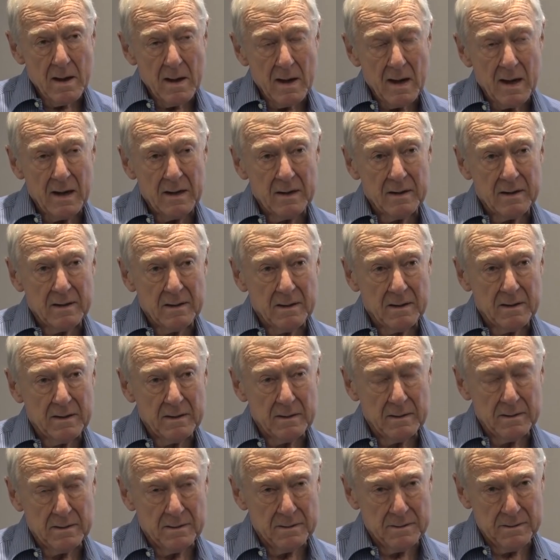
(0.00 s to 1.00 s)

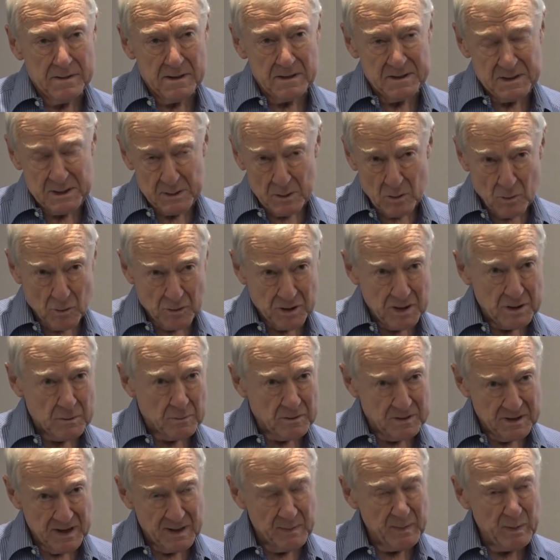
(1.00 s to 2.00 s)
And this
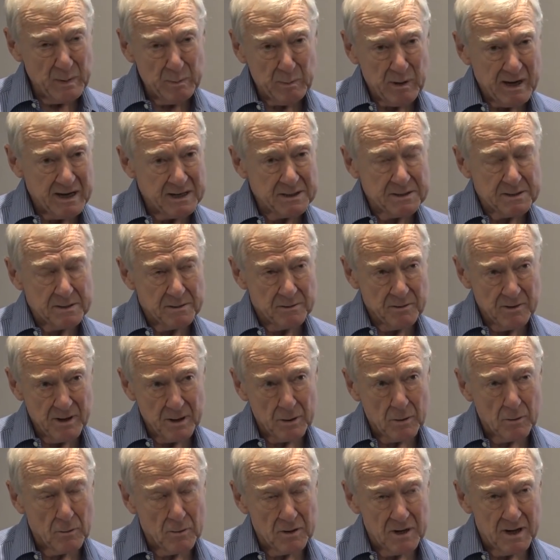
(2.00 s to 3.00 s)
audit will then be placed on
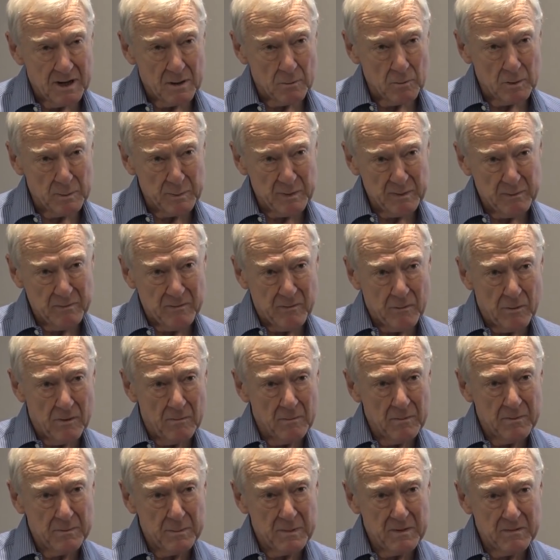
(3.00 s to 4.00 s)
record, and it will
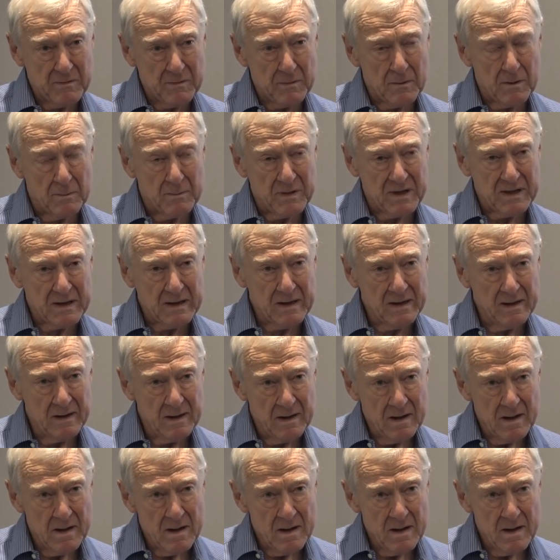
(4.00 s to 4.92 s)
form the